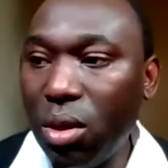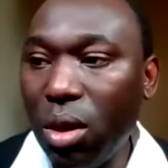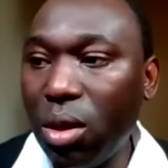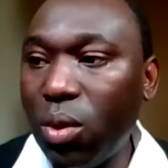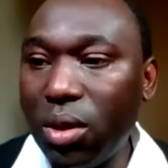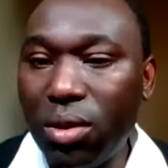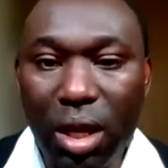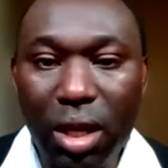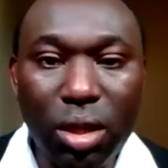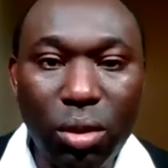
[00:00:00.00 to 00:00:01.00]
you, Lord.
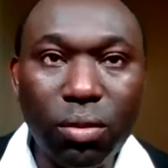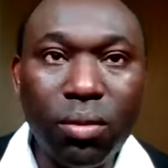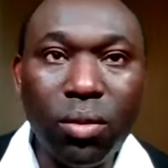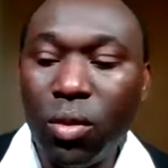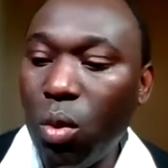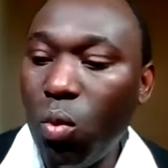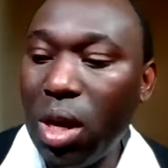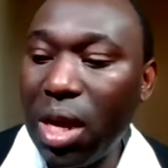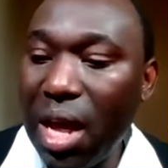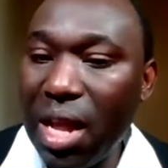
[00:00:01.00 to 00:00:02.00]

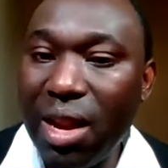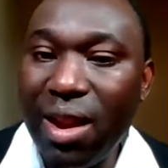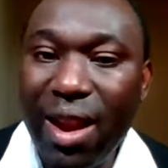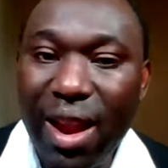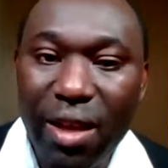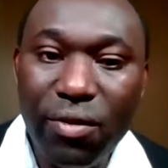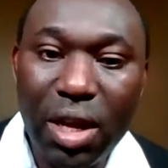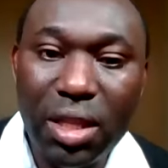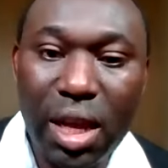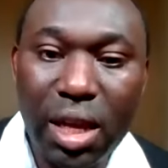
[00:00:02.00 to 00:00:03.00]
We can
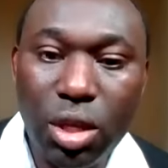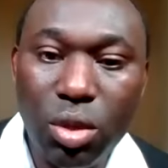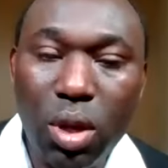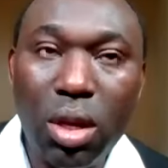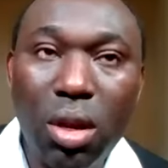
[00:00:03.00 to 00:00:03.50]
never thank you